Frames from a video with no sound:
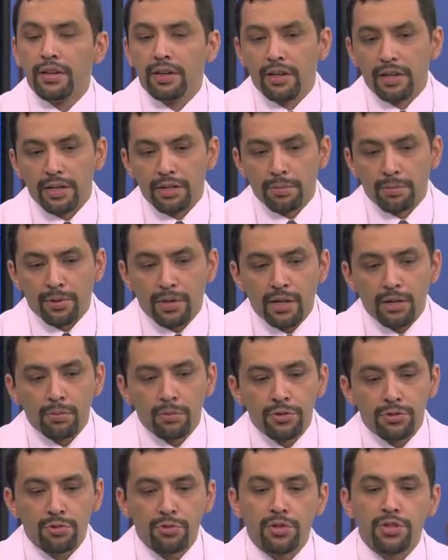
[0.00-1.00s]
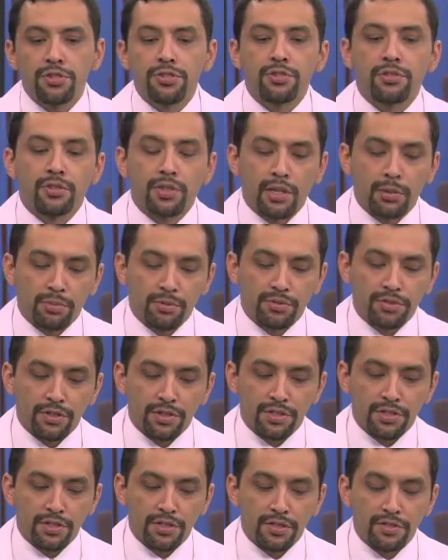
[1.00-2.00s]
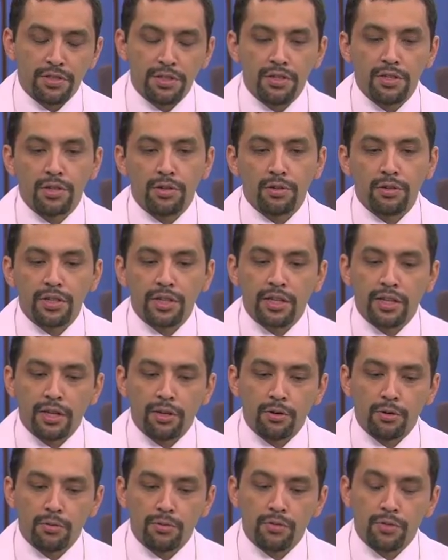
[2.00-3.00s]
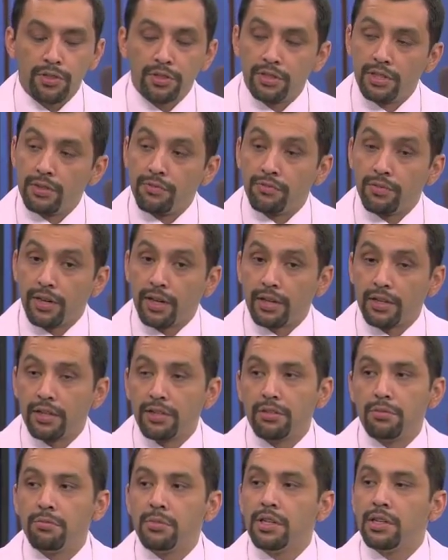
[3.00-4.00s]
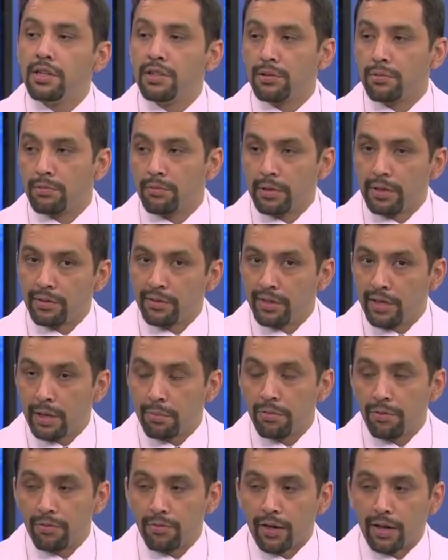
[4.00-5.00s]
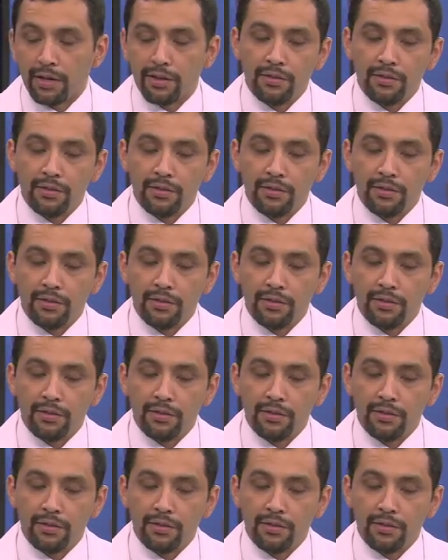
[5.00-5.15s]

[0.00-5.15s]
And the problem with traditional liposuction is that you can only go for the deep fat and the medium depth fat.